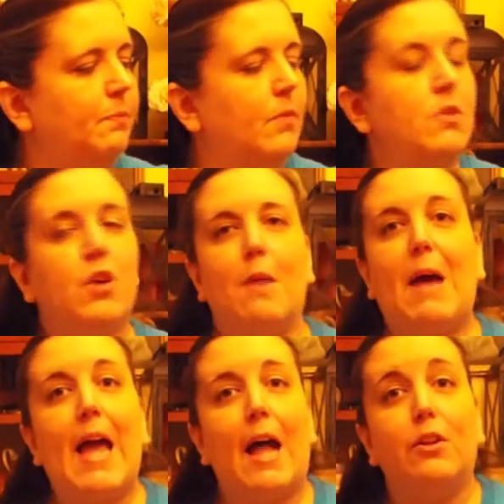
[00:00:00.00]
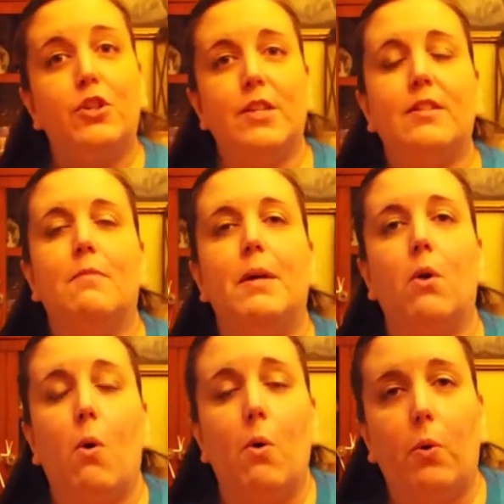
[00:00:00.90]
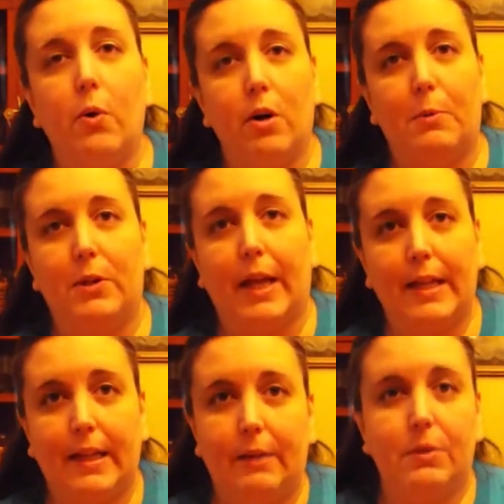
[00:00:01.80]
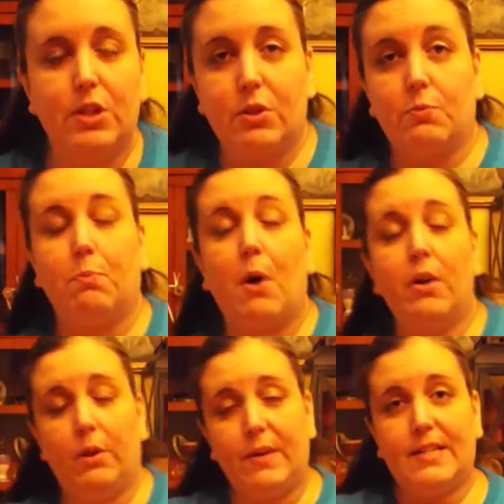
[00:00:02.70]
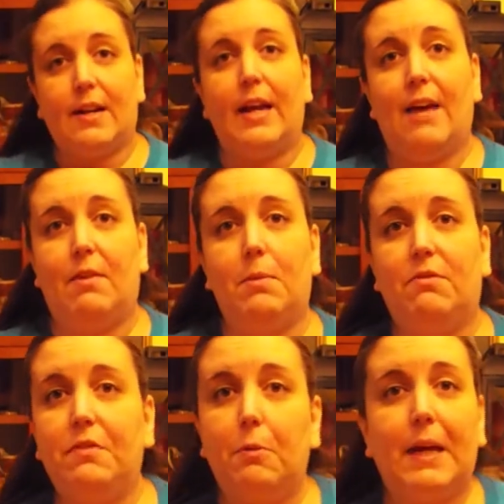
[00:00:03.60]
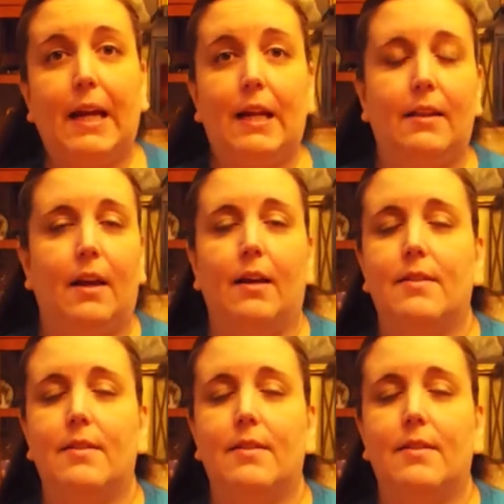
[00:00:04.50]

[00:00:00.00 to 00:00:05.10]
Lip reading: Sorry, my allergies have been horrible lately, which is part of the reason I haven't been filming anything.